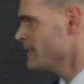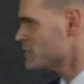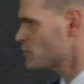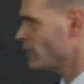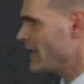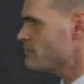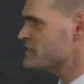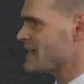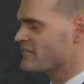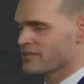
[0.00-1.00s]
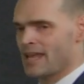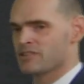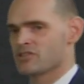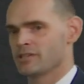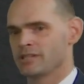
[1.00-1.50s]
So what happens after that
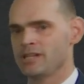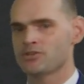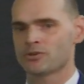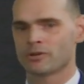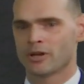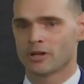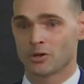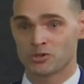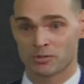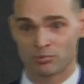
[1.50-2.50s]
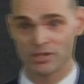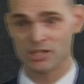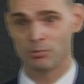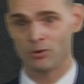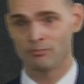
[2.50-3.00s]
is the teacher goes to the
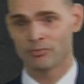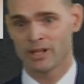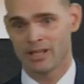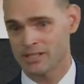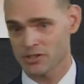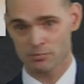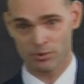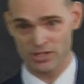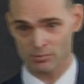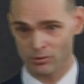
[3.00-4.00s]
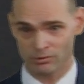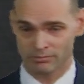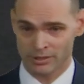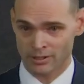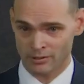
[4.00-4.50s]
principal and tells the principal,
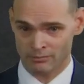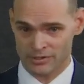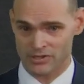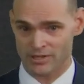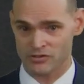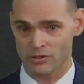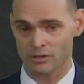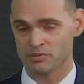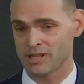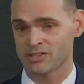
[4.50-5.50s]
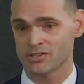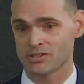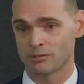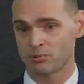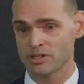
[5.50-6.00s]
the set of circumstances,
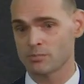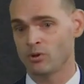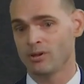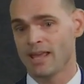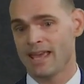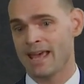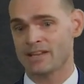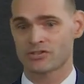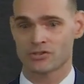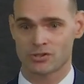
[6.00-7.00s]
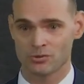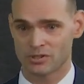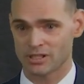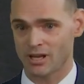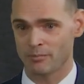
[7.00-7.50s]
and the principal asks the student
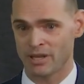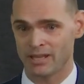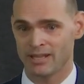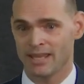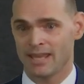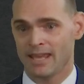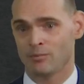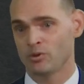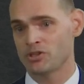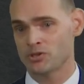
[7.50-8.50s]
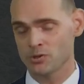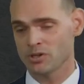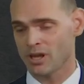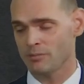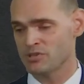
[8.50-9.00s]
to come in. And when the
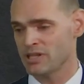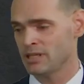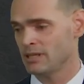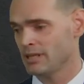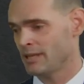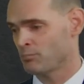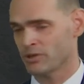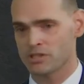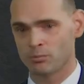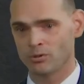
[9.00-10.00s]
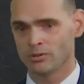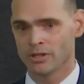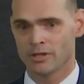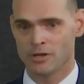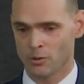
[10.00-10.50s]
student comes in, the principal
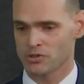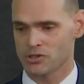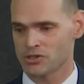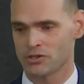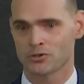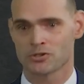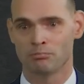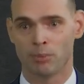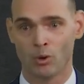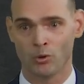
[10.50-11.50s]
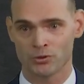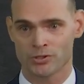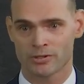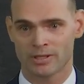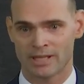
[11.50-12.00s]
notices that there's a
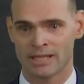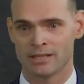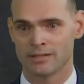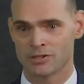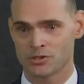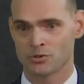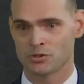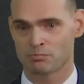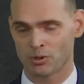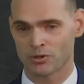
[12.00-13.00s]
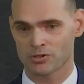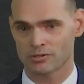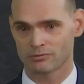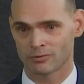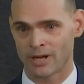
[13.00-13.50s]
bulge in the student's purse,
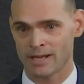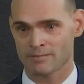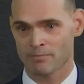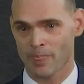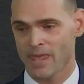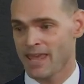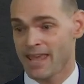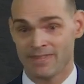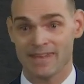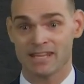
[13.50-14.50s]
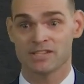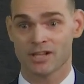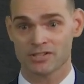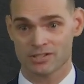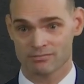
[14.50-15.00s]
right? And then
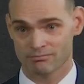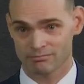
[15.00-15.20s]
conducts,